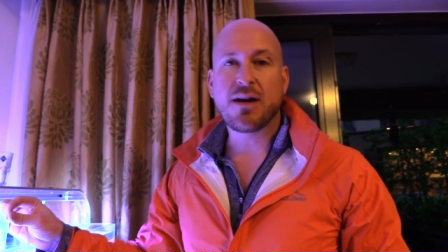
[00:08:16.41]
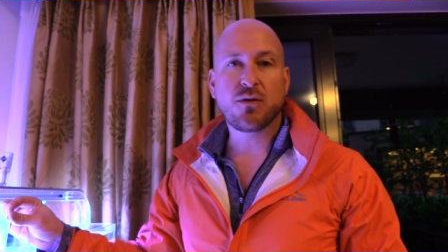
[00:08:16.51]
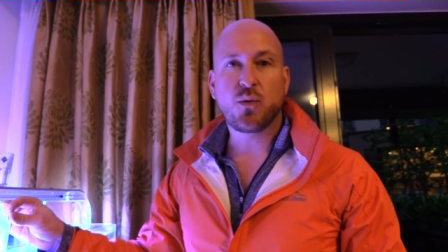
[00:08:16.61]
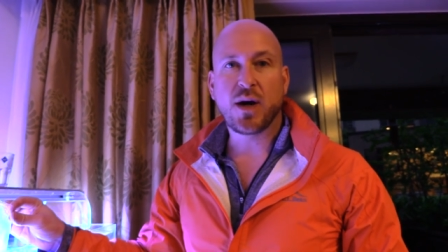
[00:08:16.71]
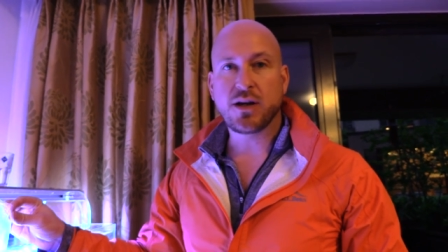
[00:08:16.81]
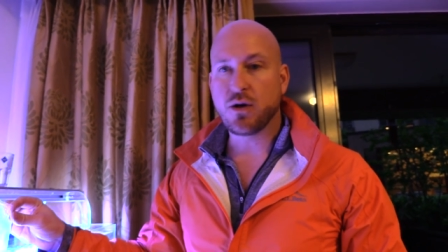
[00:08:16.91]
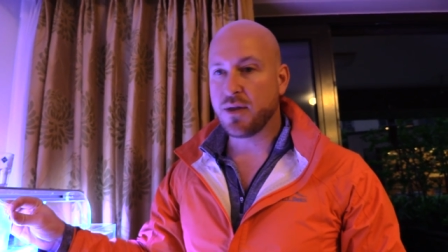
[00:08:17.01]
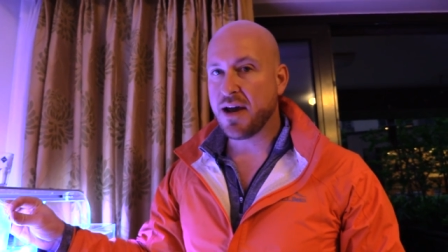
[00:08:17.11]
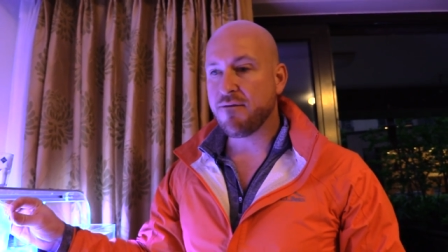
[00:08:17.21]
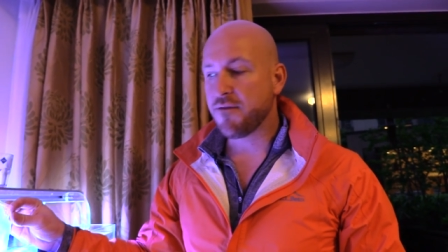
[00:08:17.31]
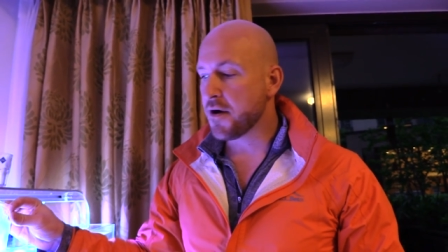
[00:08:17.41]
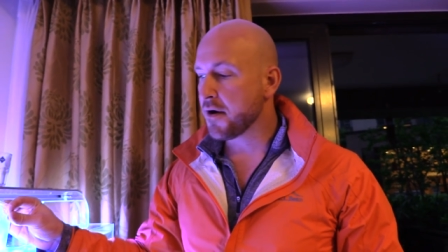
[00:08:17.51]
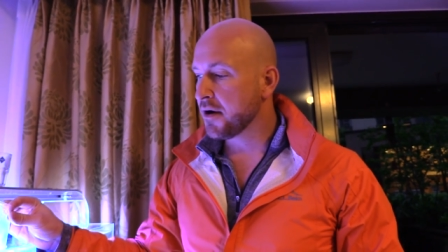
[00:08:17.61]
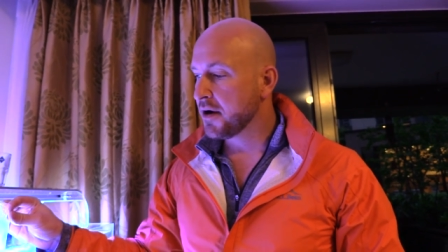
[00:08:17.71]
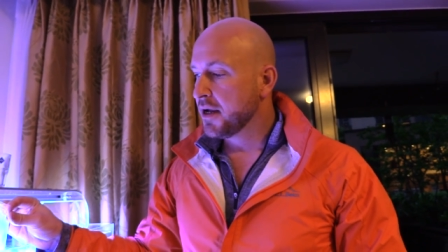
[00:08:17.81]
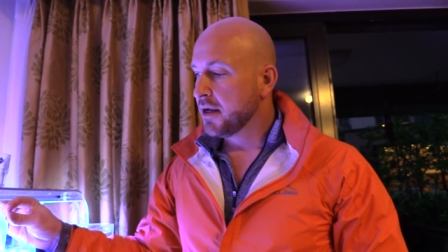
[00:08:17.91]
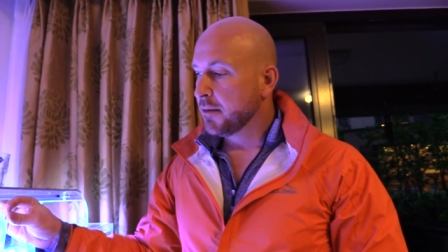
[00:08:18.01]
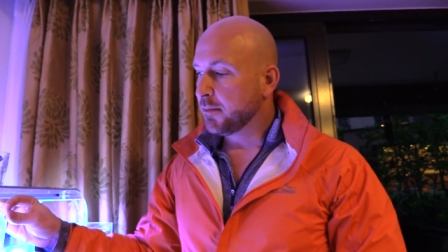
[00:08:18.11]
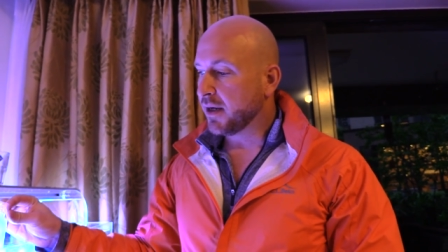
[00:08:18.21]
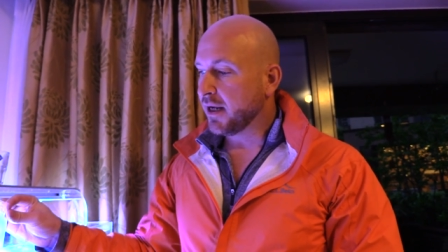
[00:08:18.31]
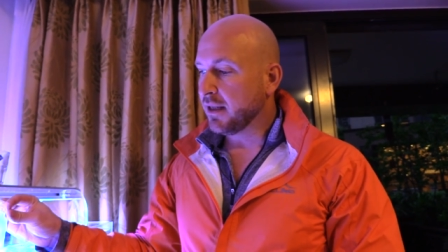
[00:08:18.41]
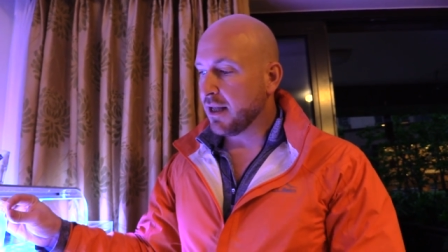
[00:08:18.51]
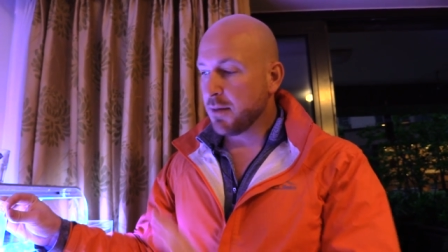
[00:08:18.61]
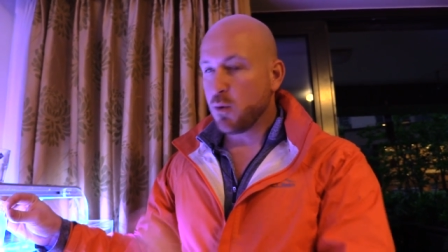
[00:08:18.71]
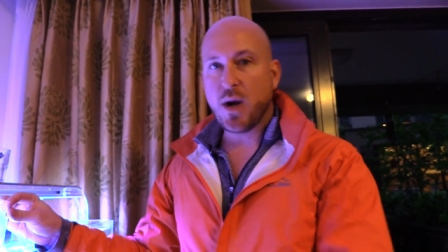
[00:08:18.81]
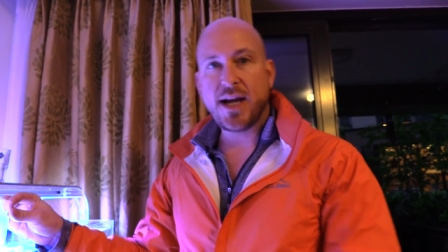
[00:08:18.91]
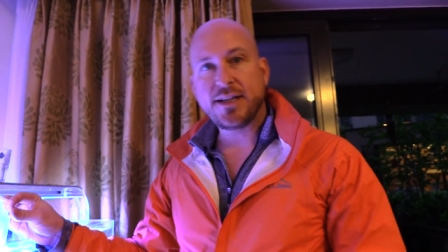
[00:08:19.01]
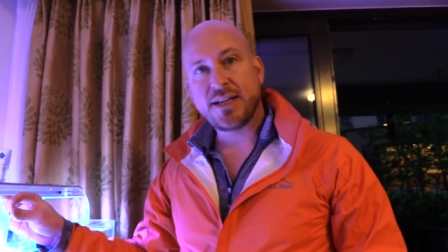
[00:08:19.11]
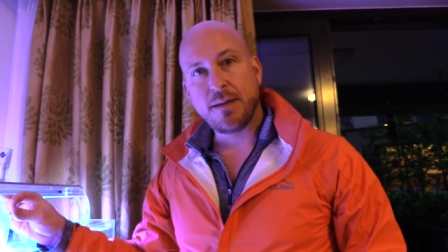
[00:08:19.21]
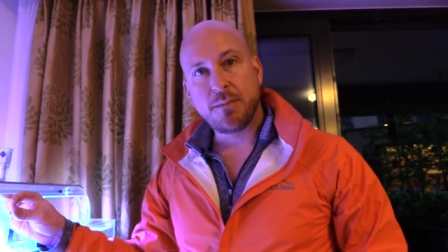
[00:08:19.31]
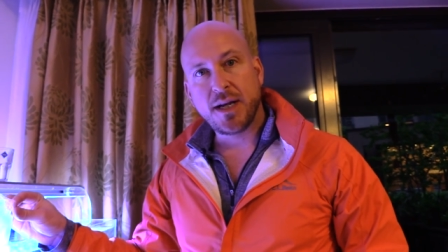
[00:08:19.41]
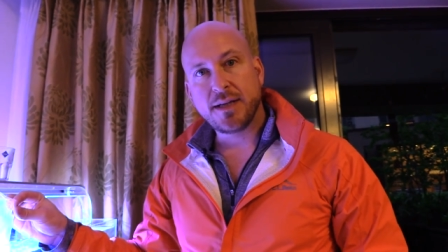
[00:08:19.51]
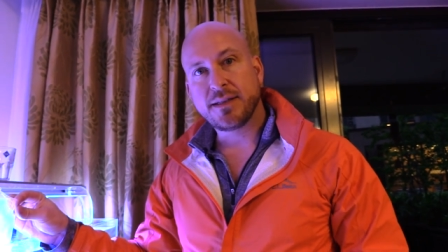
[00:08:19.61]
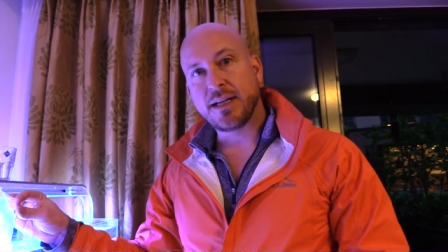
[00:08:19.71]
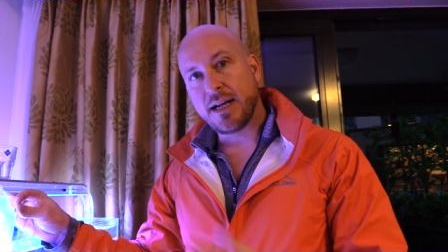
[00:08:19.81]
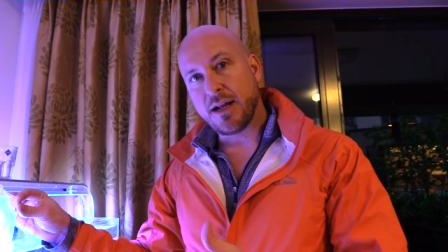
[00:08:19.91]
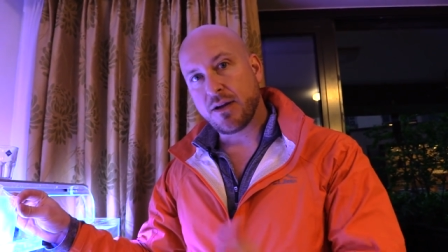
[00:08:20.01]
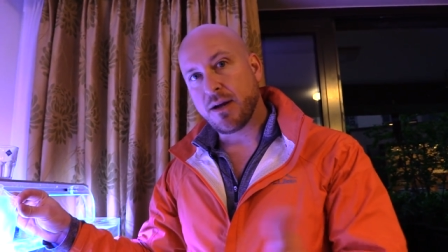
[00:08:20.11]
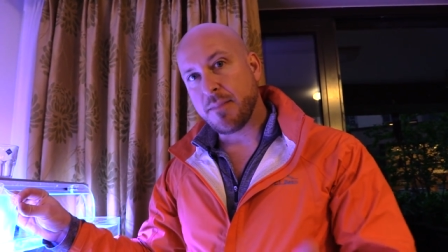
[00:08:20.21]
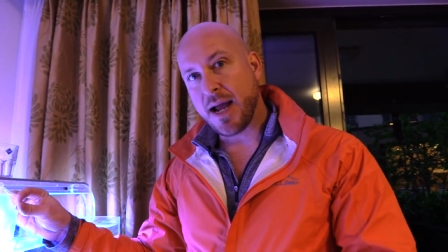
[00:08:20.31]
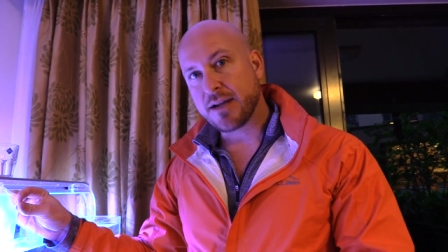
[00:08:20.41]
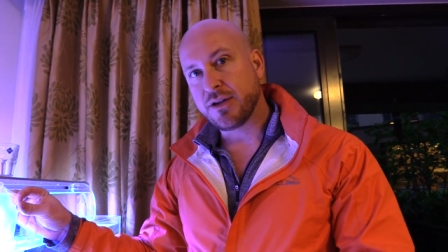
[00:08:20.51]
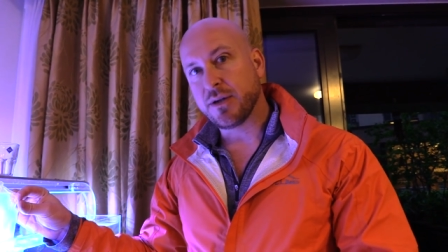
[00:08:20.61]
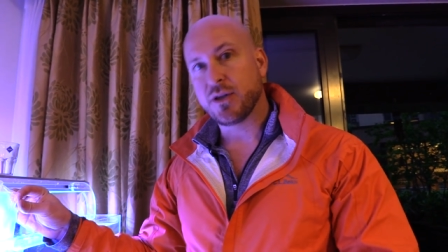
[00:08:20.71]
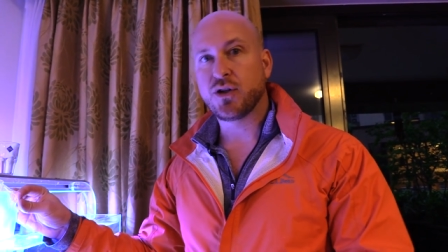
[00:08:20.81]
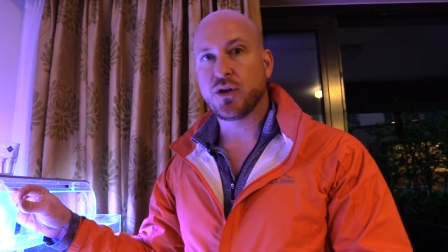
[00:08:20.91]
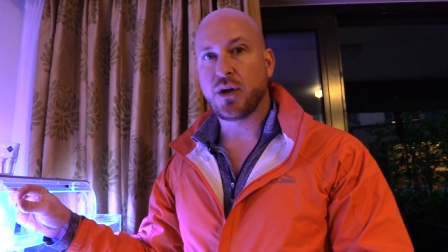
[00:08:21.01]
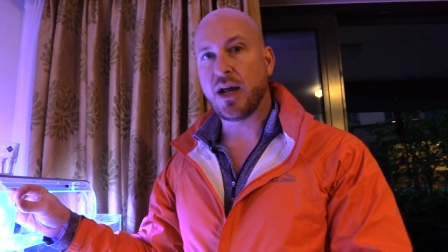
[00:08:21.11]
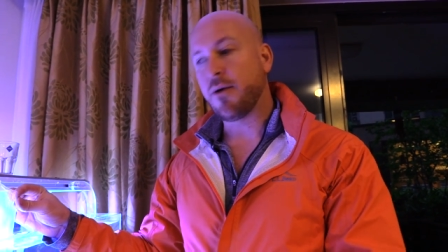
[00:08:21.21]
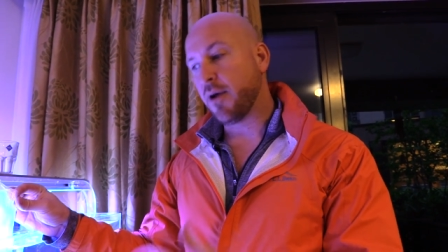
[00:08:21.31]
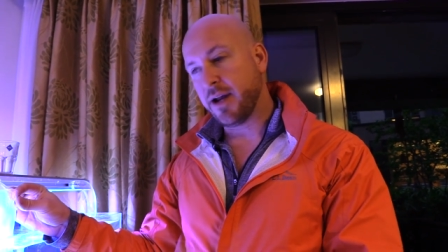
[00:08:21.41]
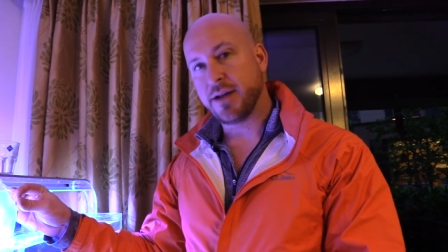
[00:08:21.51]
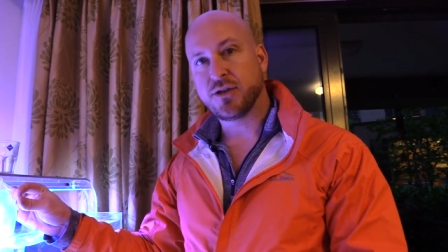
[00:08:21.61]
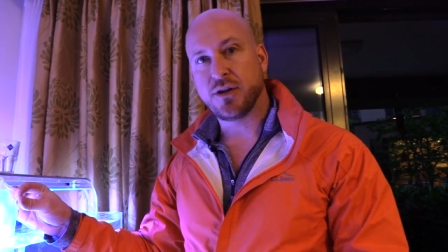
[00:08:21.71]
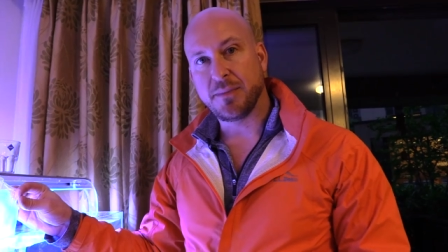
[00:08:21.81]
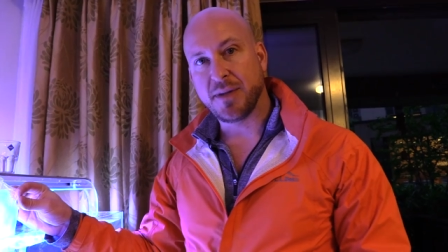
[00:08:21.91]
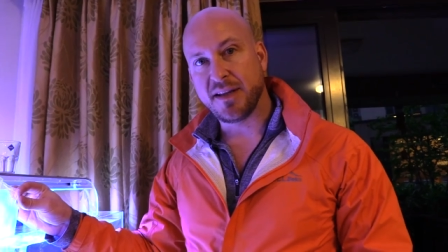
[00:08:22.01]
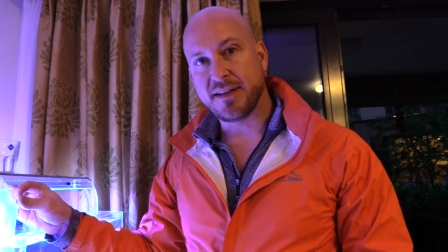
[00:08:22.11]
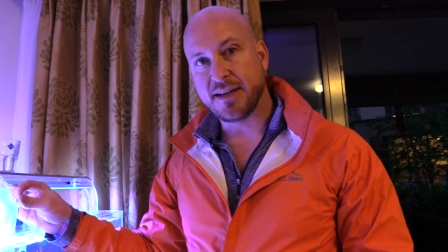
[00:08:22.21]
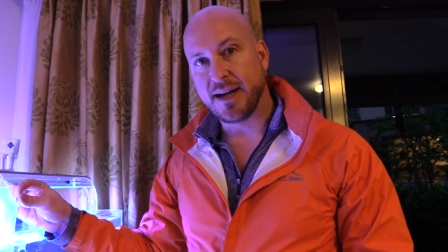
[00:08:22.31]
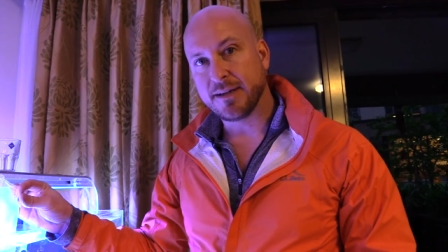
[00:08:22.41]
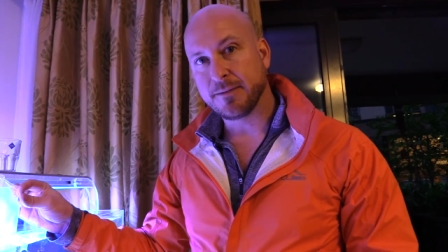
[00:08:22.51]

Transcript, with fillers: I don't quite go that far, but let me wait 10 minutes and then I'll come back to you and show you how I insert them in the tank.